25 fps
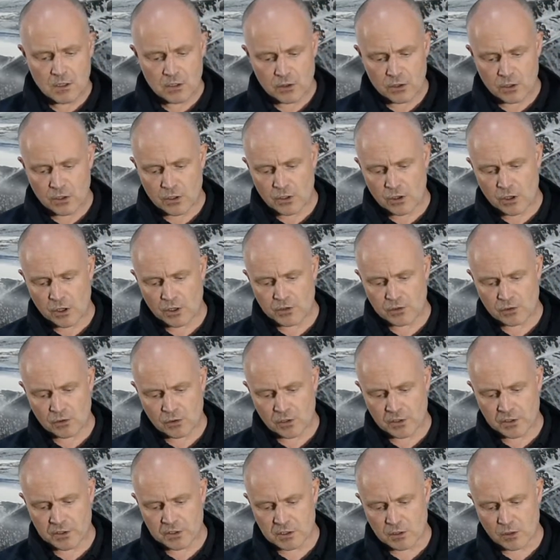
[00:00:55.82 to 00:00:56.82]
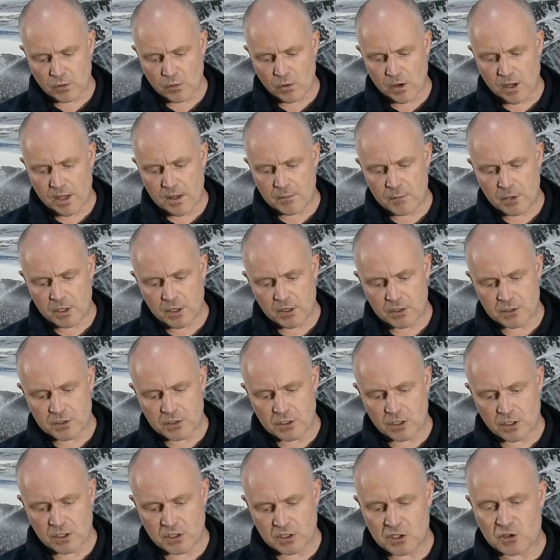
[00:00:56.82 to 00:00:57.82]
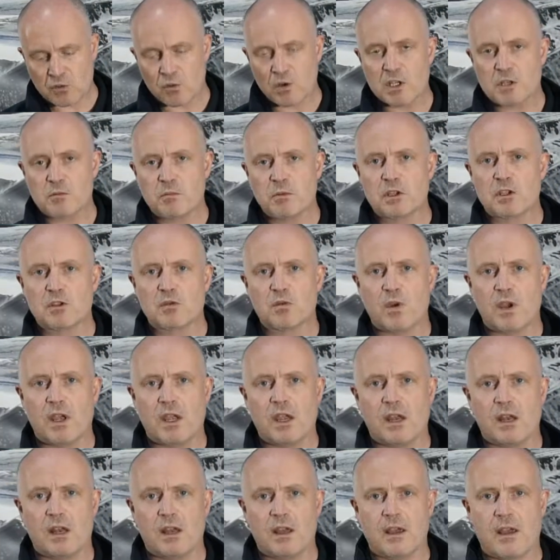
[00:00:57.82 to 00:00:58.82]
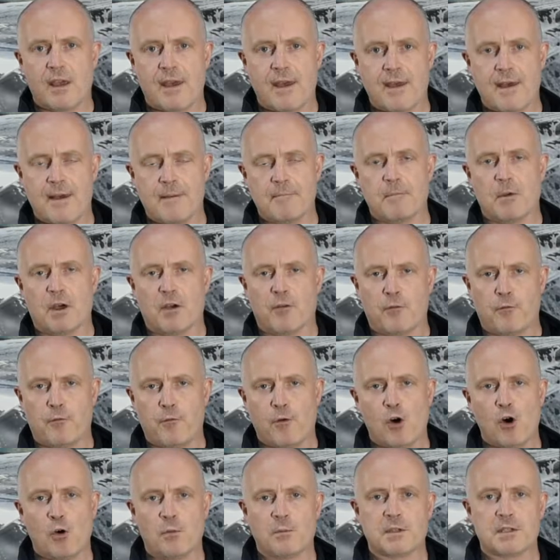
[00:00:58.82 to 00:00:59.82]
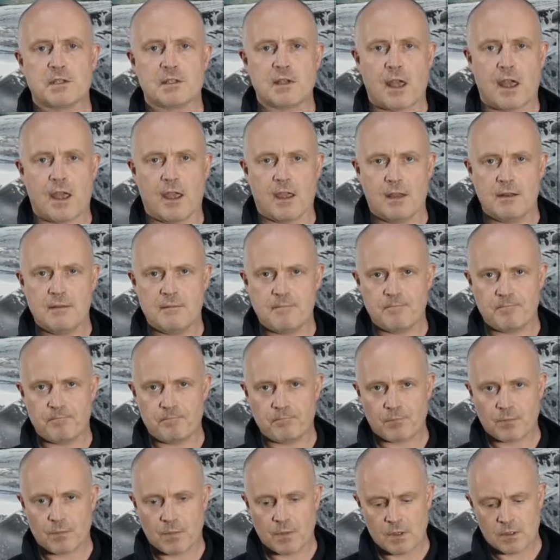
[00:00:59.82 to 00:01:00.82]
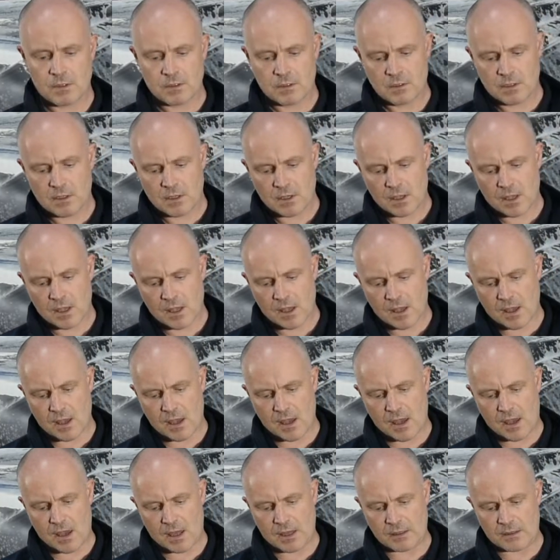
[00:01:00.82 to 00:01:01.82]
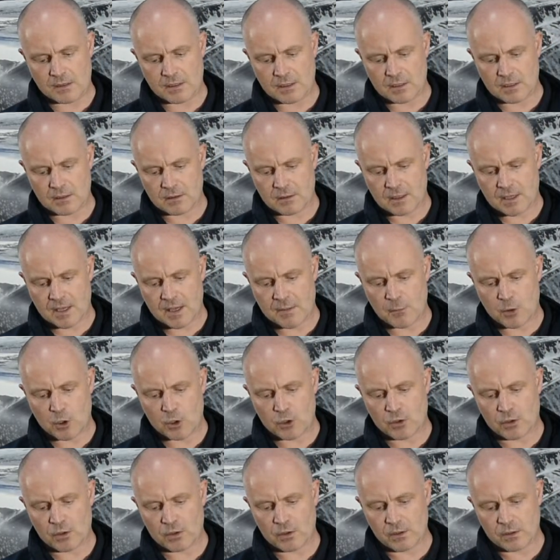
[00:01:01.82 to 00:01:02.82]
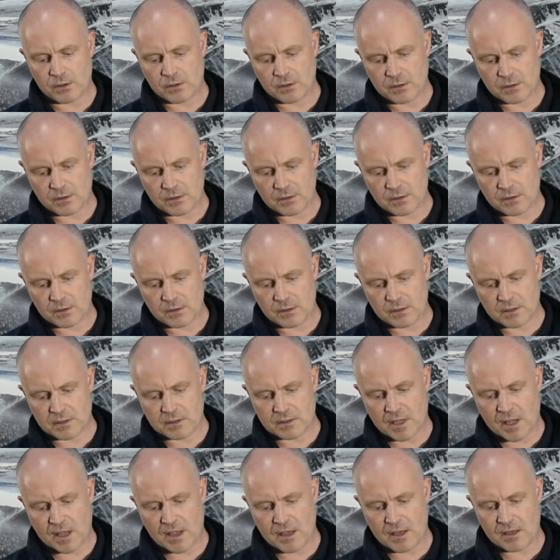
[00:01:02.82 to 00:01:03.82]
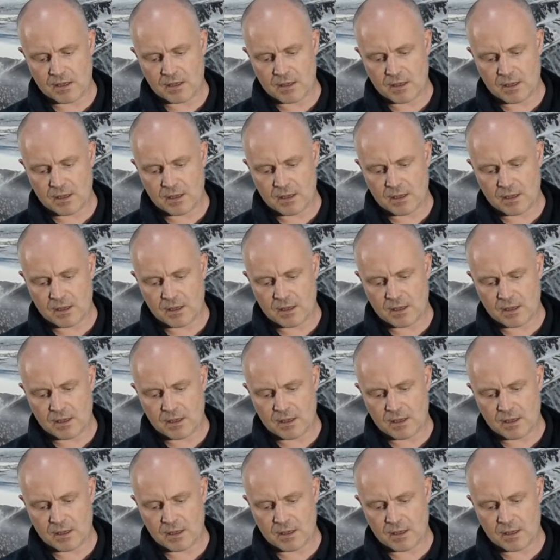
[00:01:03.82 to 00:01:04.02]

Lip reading: The nozzle is great because you can switch between a foam setting and a chemical setting